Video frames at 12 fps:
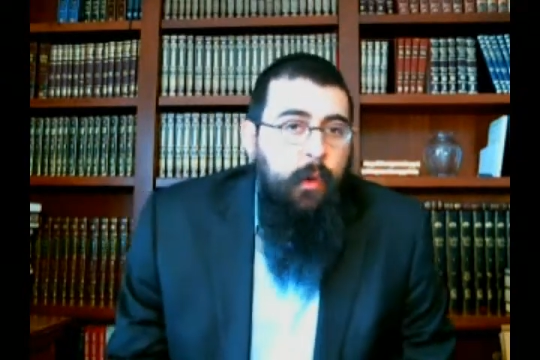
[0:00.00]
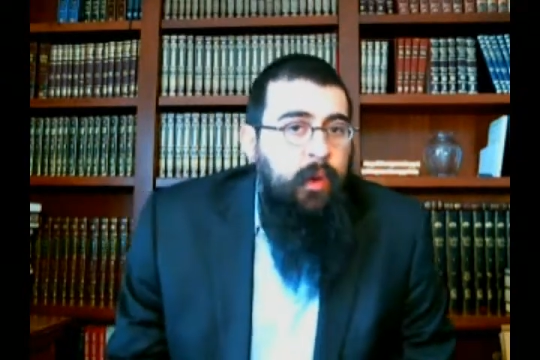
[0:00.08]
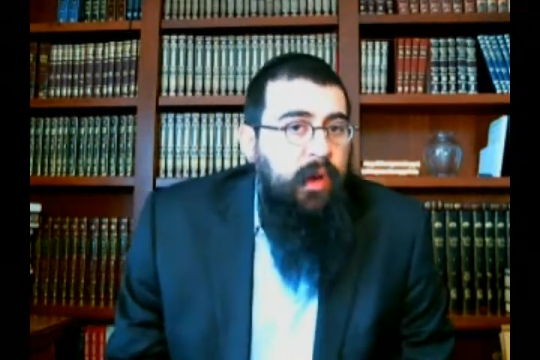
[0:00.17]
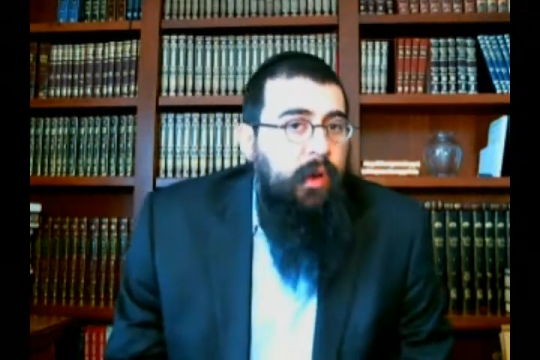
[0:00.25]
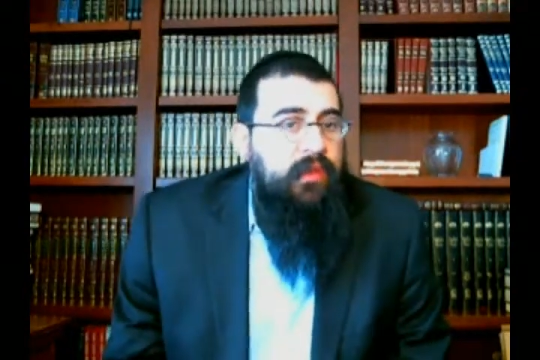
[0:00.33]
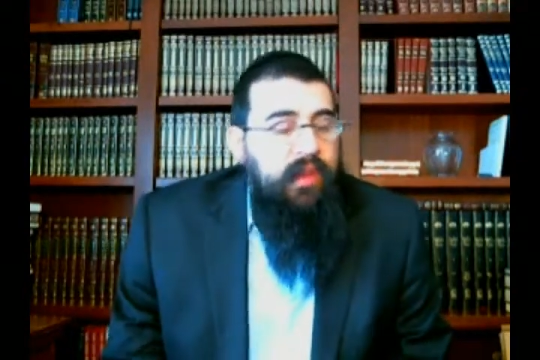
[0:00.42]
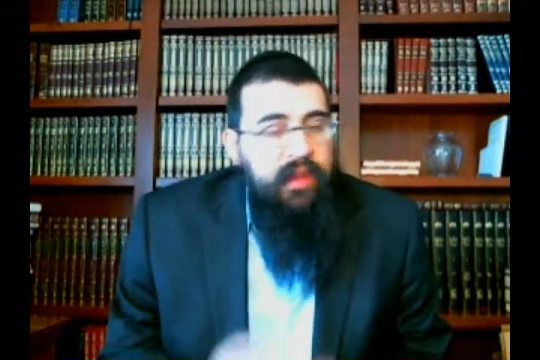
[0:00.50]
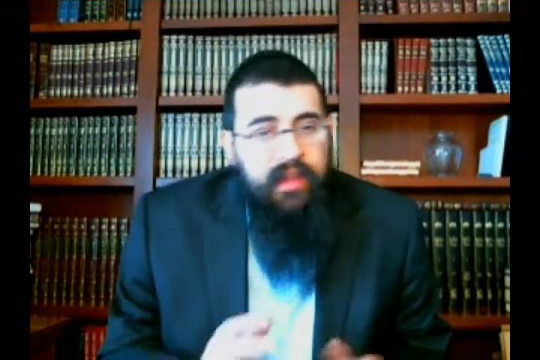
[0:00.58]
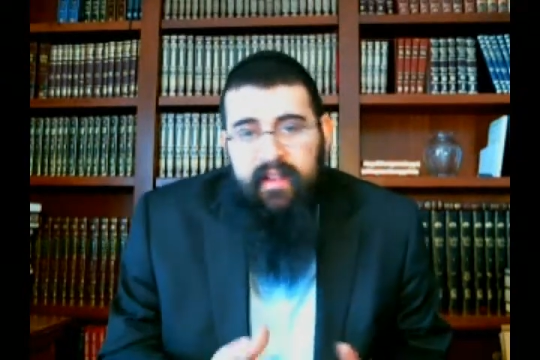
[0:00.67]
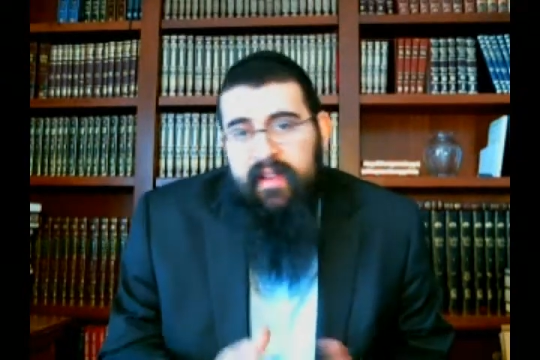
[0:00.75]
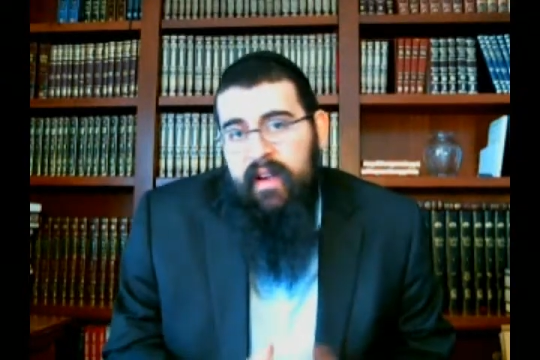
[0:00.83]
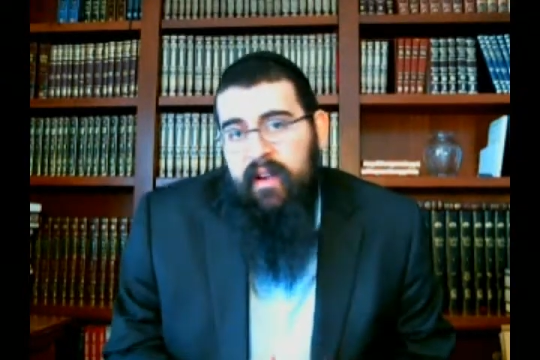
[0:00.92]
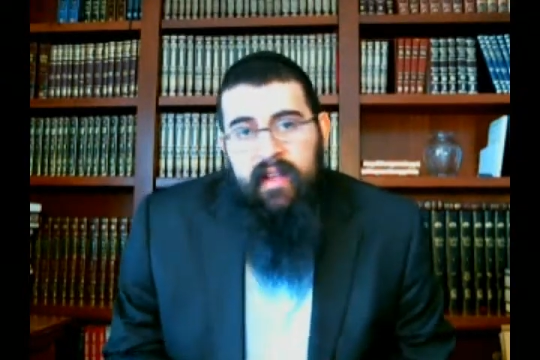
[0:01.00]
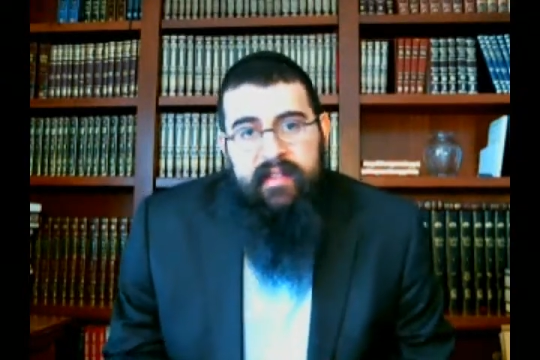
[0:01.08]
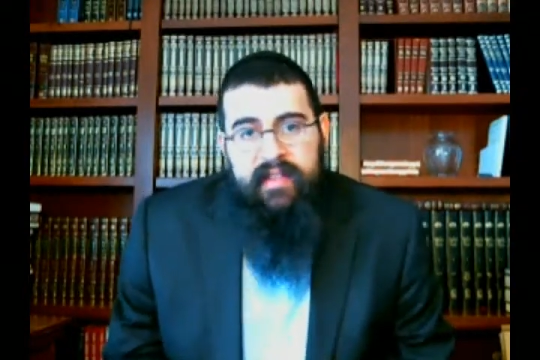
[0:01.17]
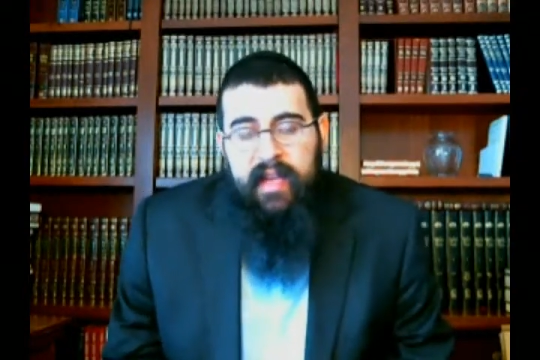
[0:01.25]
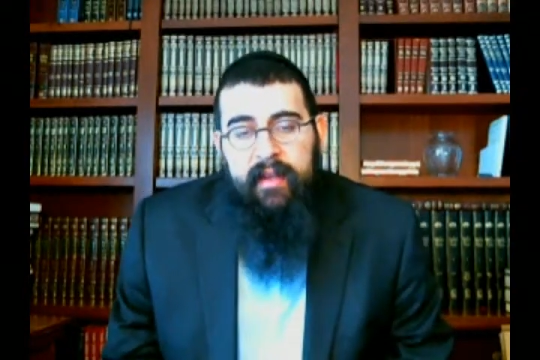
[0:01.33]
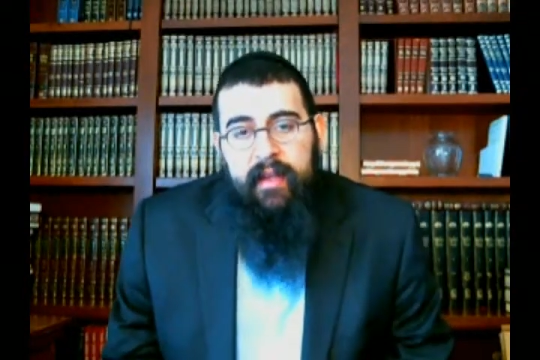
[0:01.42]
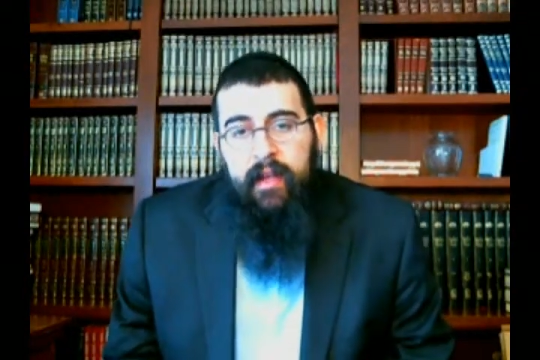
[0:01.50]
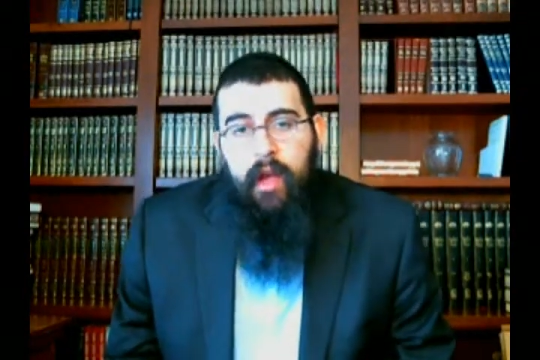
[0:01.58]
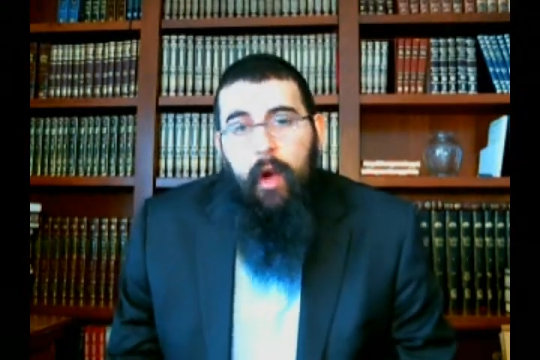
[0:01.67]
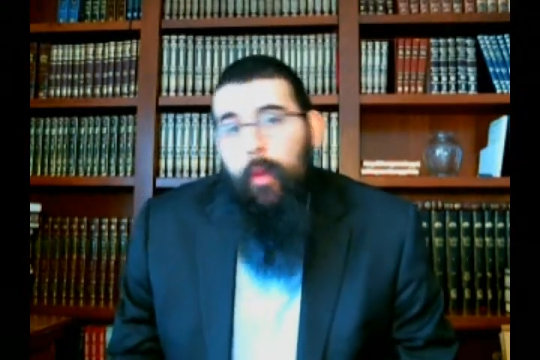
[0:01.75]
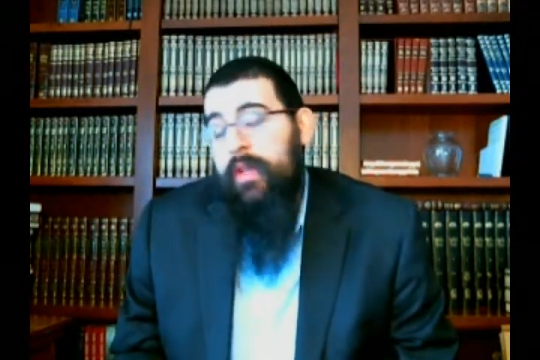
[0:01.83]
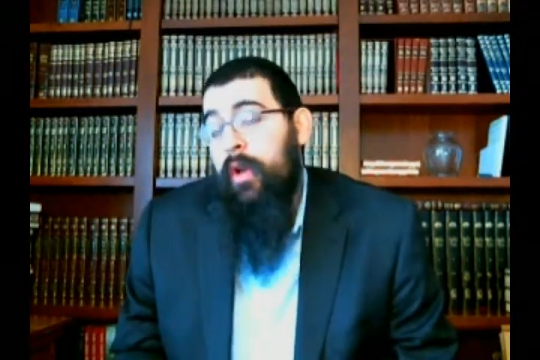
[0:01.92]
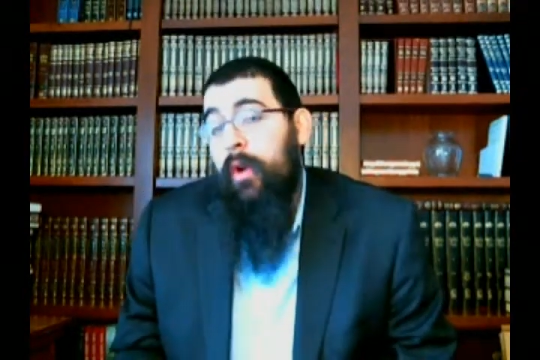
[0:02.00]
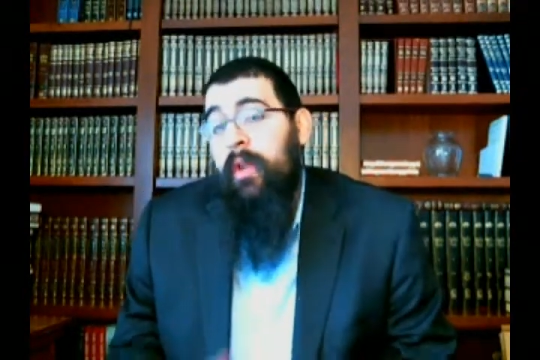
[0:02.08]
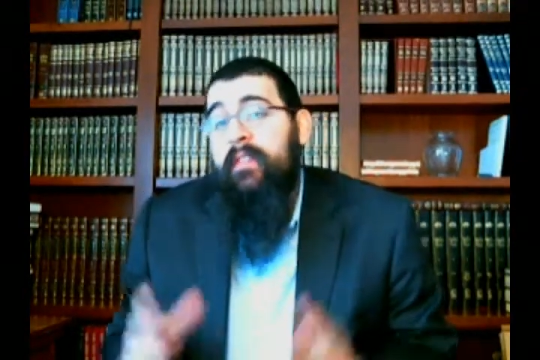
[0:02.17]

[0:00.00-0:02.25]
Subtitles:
We don't say Yitzchak HaTzadik. We don't